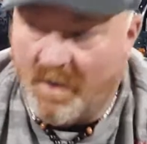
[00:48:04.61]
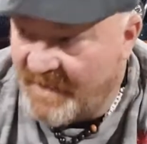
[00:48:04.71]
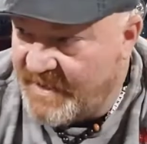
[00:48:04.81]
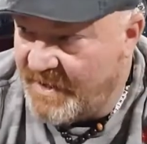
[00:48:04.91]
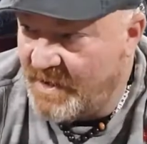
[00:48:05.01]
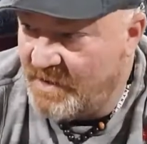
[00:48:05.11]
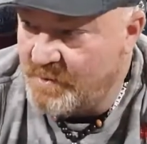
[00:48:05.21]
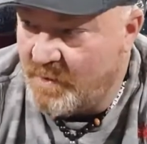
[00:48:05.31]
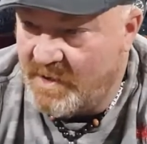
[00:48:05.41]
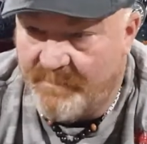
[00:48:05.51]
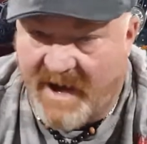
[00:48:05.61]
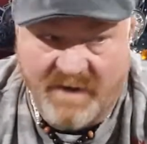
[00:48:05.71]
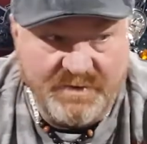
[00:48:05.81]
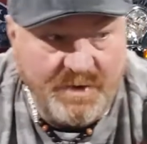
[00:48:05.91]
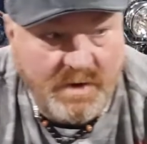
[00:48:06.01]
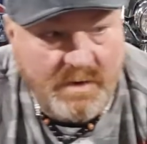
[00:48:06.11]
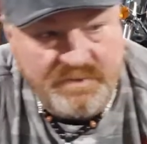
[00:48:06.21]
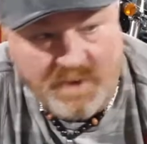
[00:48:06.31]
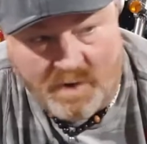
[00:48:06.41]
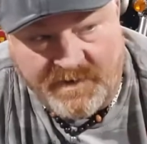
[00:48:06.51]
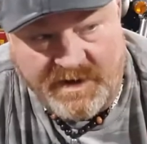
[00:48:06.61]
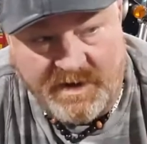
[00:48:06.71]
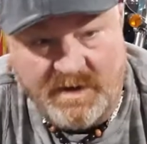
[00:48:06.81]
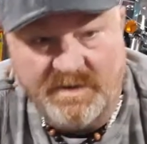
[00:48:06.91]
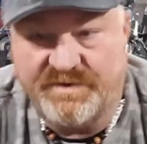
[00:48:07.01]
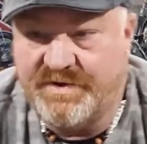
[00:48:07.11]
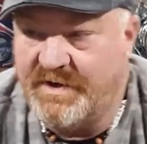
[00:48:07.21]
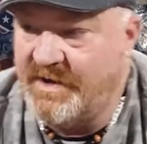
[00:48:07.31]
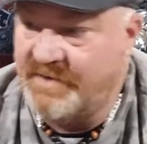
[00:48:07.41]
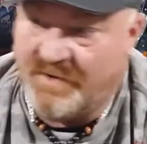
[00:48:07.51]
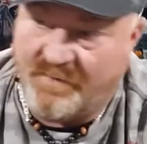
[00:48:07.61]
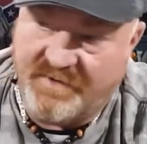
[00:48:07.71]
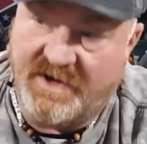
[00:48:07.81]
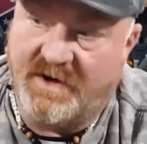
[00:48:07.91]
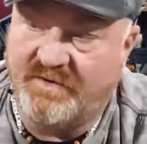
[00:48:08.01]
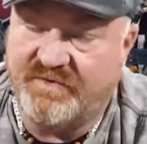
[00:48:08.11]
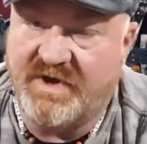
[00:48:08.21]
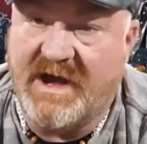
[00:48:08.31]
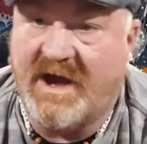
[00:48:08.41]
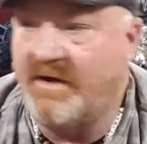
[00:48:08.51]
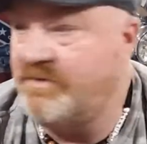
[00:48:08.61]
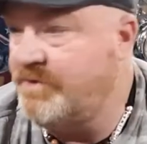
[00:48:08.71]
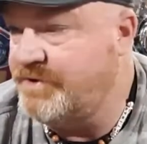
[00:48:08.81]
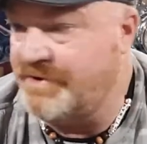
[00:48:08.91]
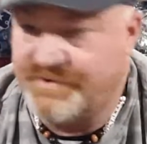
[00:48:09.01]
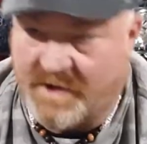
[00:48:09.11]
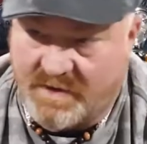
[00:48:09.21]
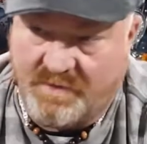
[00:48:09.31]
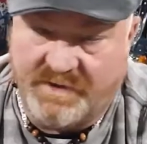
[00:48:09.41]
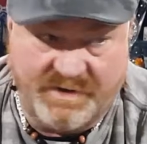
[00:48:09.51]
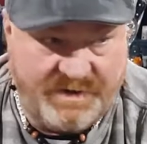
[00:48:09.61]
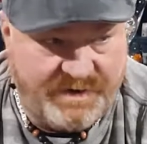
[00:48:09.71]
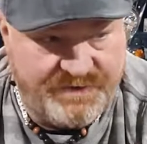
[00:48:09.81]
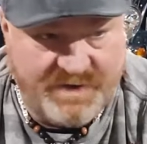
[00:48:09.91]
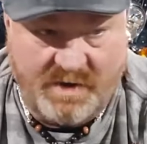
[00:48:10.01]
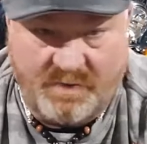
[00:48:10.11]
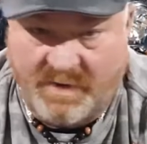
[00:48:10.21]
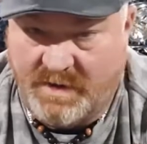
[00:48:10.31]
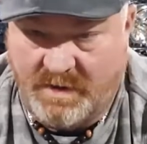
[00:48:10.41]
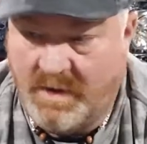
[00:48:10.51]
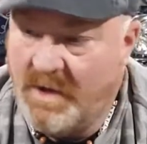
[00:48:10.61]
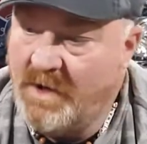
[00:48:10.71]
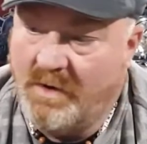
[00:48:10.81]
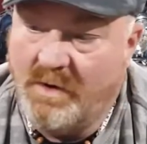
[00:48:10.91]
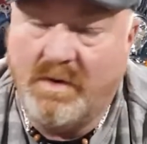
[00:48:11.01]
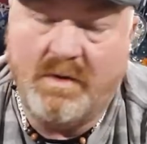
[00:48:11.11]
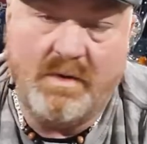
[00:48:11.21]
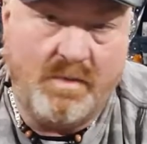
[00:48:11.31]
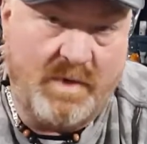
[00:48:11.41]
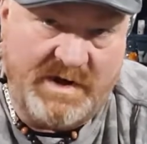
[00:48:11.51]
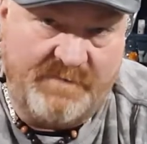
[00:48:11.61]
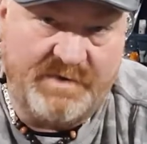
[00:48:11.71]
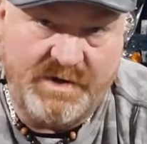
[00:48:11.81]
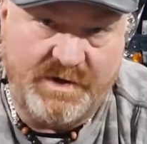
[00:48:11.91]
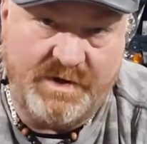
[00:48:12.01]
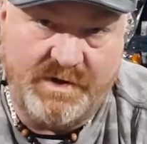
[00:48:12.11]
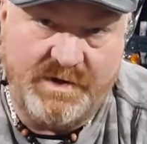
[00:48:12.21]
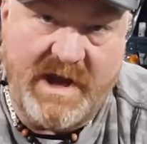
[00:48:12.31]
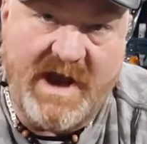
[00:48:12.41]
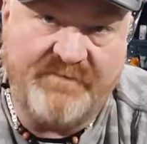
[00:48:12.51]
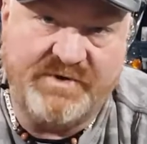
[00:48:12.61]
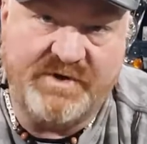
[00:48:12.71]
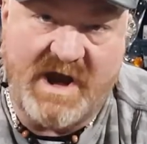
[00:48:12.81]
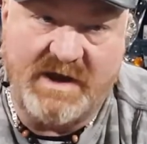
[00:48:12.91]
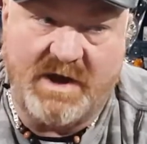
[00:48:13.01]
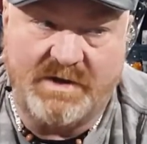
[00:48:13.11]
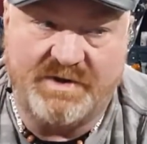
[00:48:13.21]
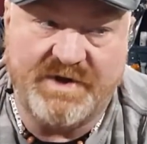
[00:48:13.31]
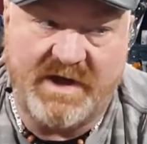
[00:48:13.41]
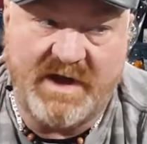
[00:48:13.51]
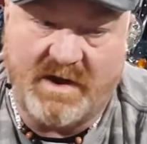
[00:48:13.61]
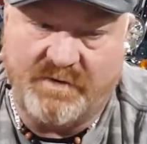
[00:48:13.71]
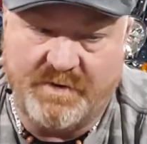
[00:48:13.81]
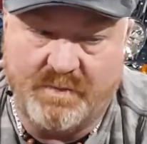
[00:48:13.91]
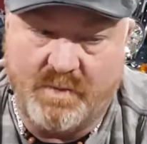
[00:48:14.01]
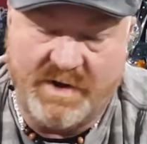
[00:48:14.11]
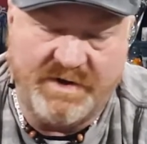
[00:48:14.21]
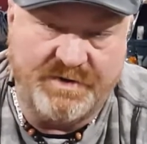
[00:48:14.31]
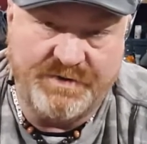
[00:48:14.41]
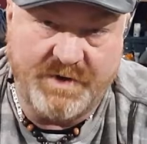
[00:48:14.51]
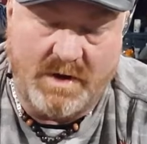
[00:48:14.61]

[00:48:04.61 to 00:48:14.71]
here's where the bathrooms, over here's this, over there's that. You can shuttle here, you can shuttle there. Whatever, you have to kind of understand how they're running the show.